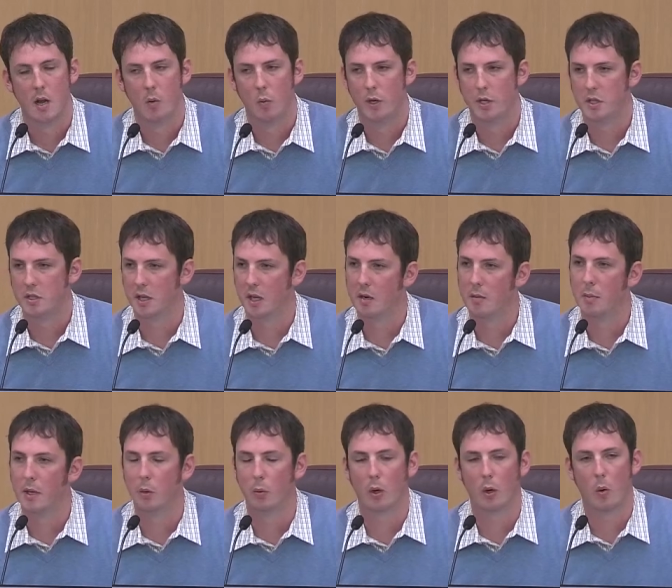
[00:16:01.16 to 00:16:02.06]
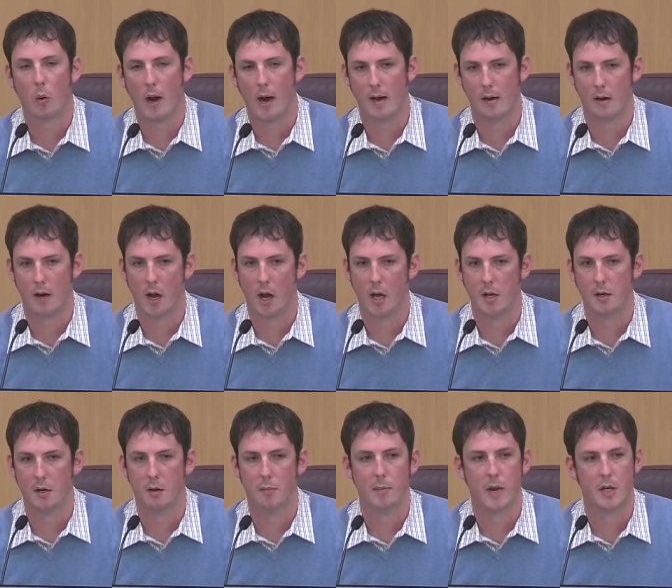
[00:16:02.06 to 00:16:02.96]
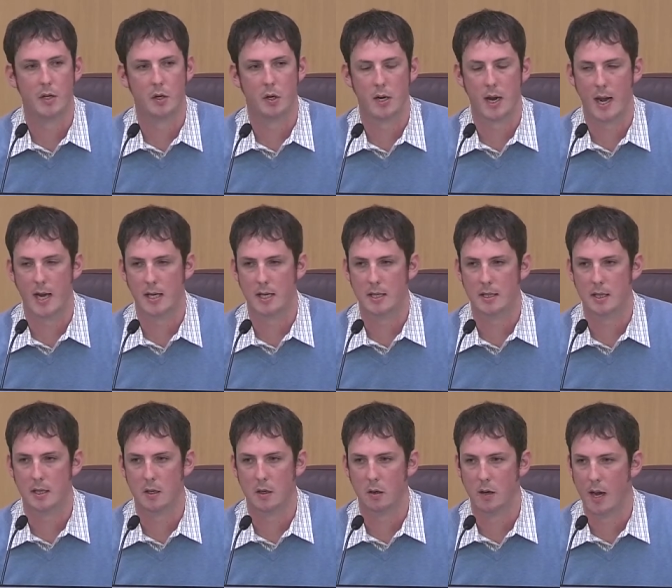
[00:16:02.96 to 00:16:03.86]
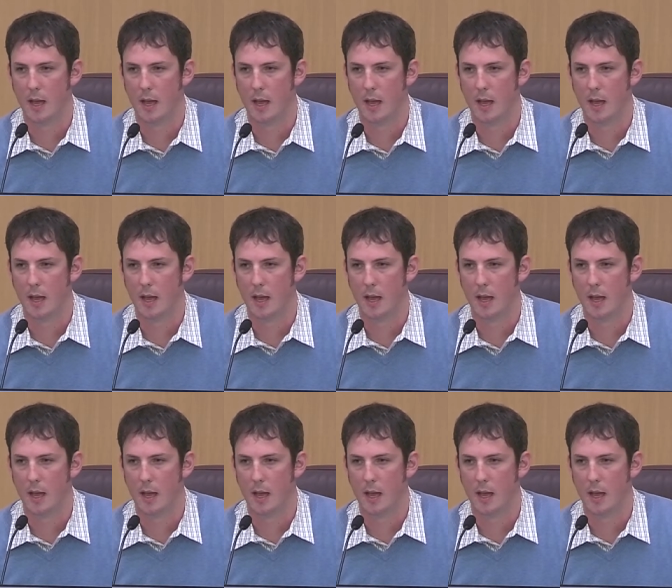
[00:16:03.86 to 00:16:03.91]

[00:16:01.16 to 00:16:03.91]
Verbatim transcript: which is going to be required under Measure 92.